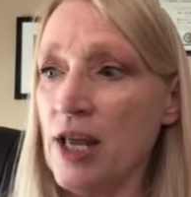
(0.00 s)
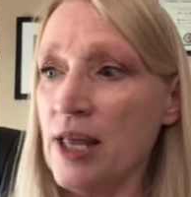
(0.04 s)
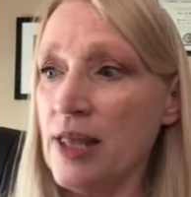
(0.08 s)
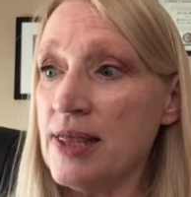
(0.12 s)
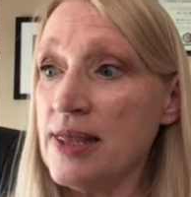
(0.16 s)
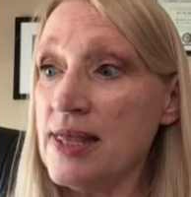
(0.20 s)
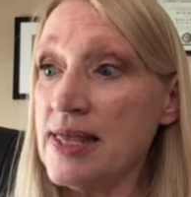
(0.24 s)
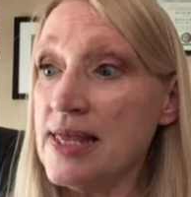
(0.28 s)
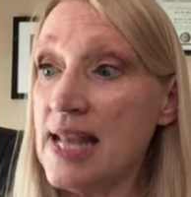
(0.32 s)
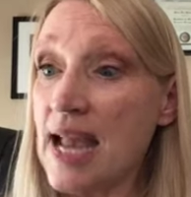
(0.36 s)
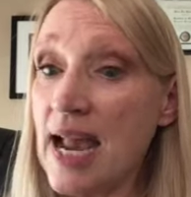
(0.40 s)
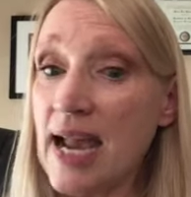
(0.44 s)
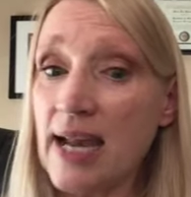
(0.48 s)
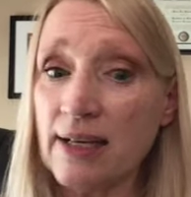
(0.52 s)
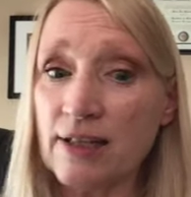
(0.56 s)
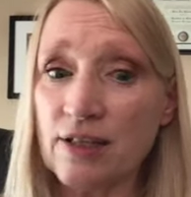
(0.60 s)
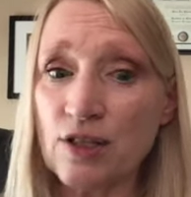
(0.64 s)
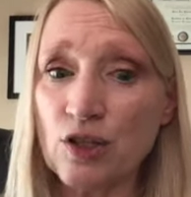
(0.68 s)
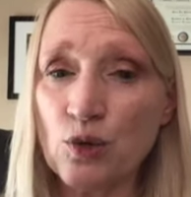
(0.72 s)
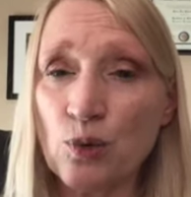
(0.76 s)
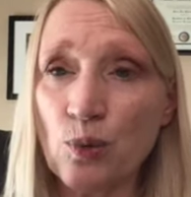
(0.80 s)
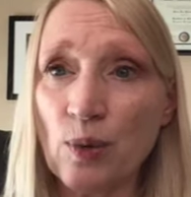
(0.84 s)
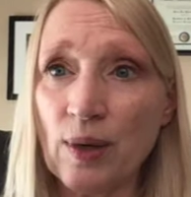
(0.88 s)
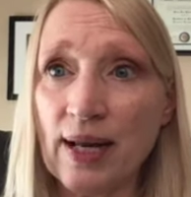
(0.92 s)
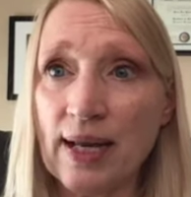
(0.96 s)

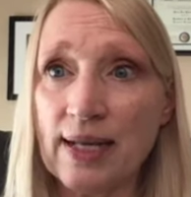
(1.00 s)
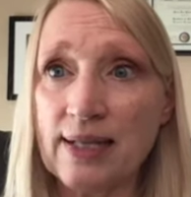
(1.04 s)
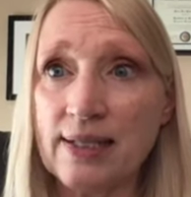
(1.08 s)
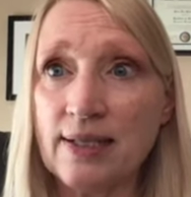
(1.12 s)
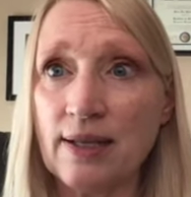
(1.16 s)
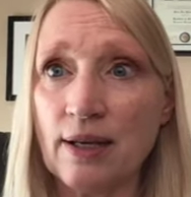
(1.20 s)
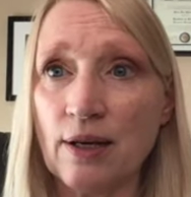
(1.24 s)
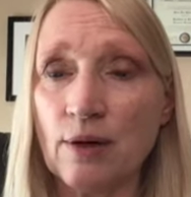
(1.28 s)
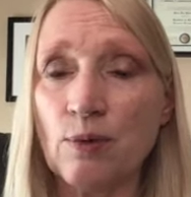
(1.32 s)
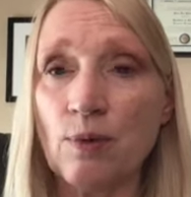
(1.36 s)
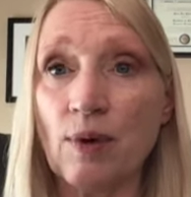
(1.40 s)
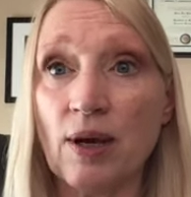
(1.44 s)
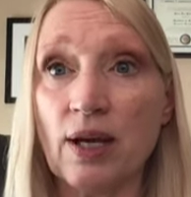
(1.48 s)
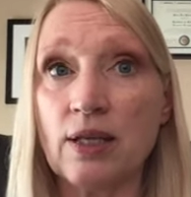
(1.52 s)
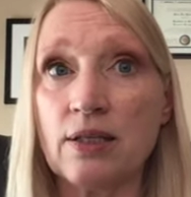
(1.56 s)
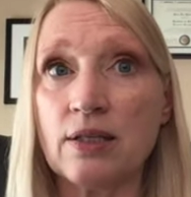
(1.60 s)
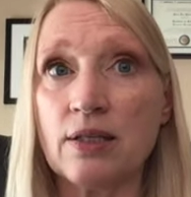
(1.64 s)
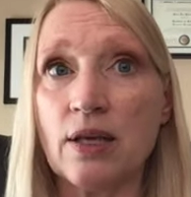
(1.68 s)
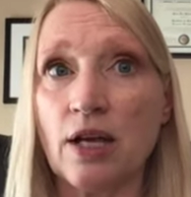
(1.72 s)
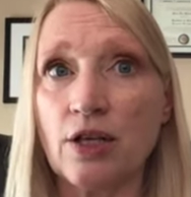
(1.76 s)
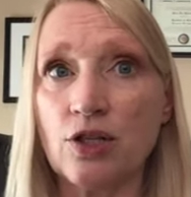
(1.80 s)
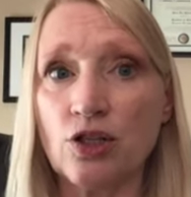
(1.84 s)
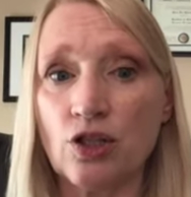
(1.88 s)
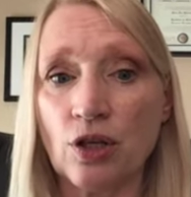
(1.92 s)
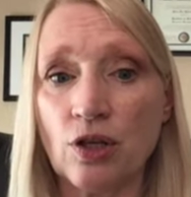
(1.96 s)
Next, what I did was
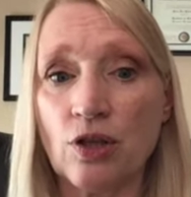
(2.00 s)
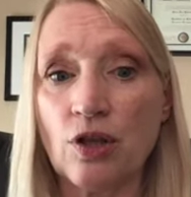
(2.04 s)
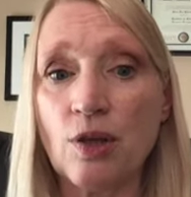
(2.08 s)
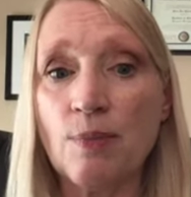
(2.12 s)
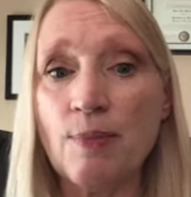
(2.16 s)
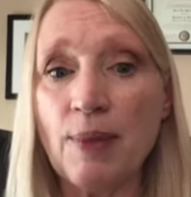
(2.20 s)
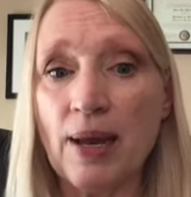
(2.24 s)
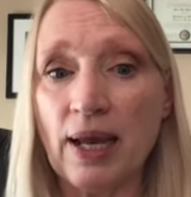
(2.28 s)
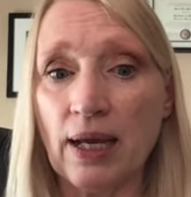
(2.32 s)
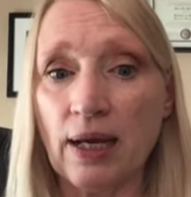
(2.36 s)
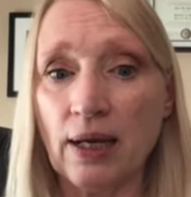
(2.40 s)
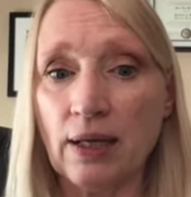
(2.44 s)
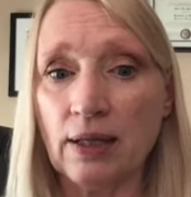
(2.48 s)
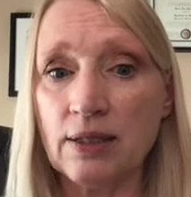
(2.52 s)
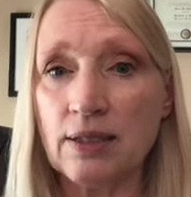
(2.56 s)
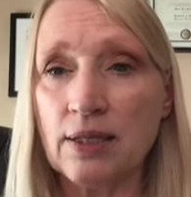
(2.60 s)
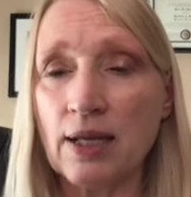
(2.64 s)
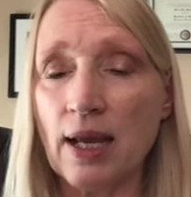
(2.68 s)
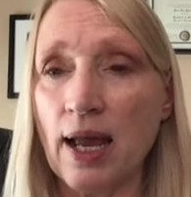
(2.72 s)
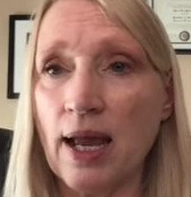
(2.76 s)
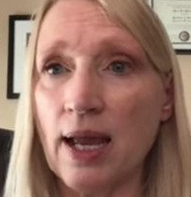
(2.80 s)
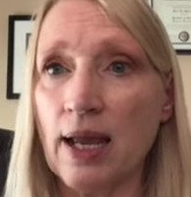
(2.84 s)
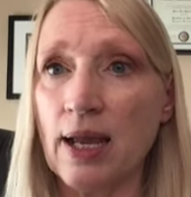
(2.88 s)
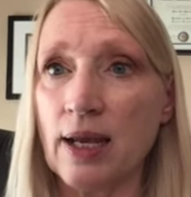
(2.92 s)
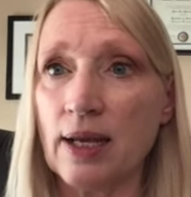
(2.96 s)
I took the band
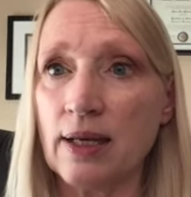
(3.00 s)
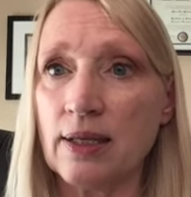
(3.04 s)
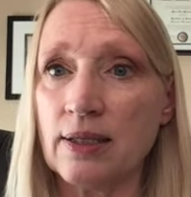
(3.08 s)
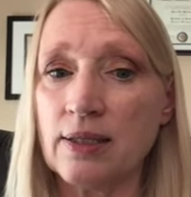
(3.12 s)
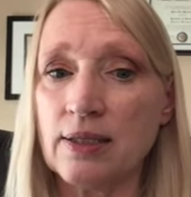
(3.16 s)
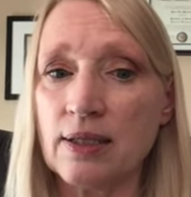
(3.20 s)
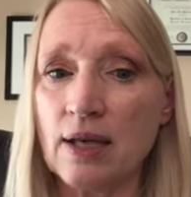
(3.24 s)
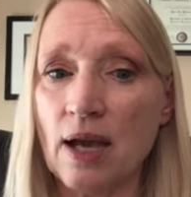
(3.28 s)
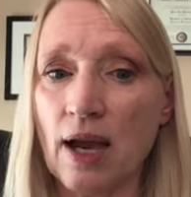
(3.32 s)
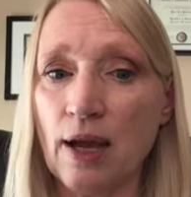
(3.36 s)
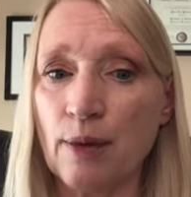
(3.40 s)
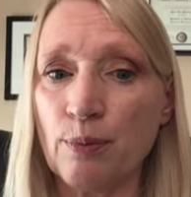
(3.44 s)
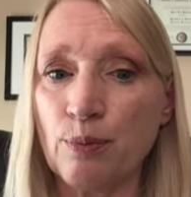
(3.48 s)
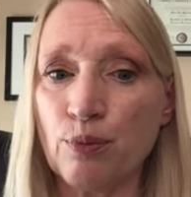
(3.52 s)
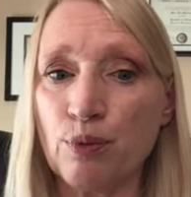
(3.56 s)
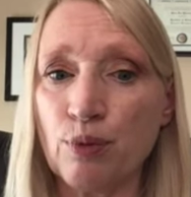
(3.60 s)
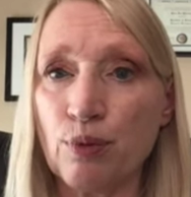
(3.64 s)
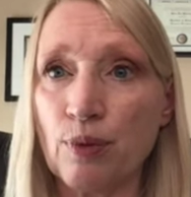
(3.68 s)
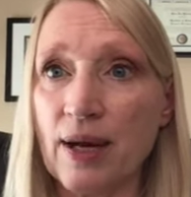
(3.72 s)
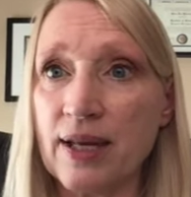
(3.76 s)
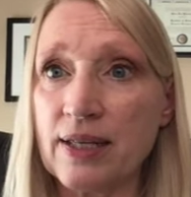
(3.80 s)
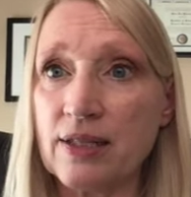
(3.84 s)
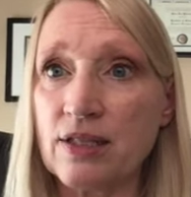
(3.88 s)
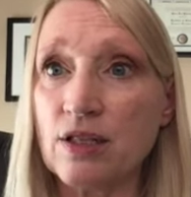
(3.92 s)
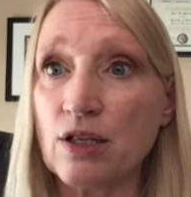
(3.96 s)
and I
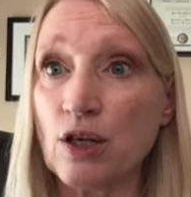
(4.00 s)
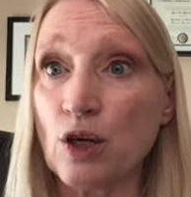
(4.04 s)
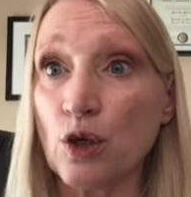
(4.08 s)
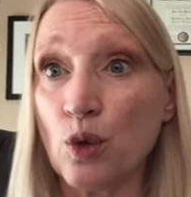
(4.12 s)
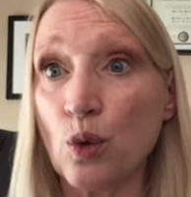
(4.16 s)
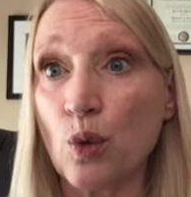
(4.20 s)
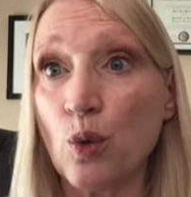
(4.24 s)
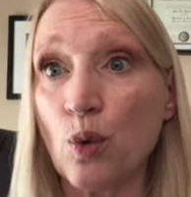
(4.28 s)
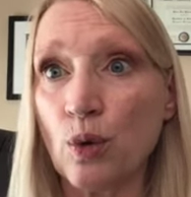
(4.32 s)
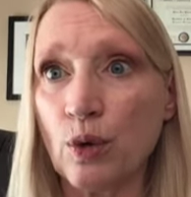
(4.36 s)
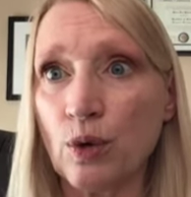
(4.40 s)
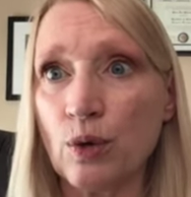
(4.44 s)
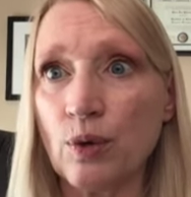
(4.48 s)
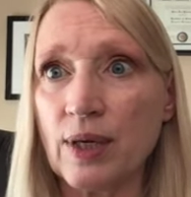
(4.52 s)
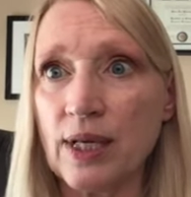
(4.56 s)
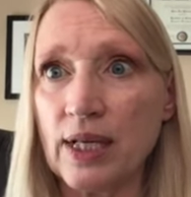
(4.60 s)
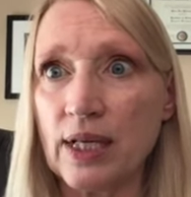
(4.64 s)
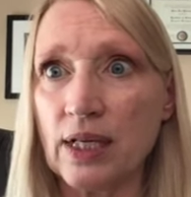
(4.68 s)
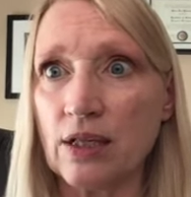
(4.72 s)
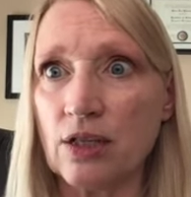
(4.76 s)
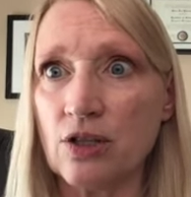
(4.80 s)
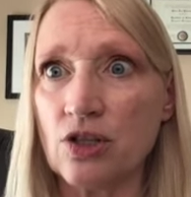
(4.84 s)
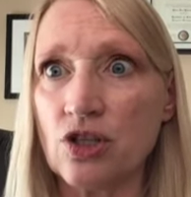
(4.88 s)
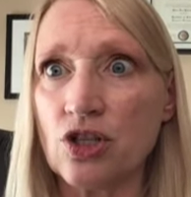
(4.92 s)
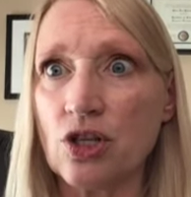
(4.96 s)
pressed a 1/4
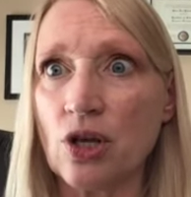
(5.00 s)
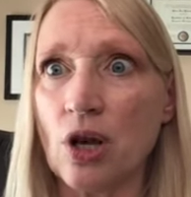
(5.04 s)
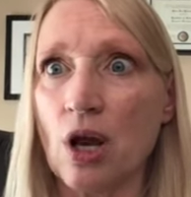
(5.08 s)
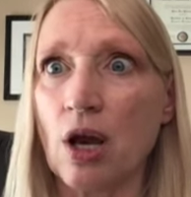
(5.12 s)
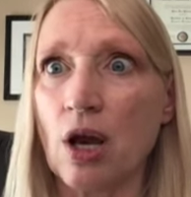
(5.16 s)
inch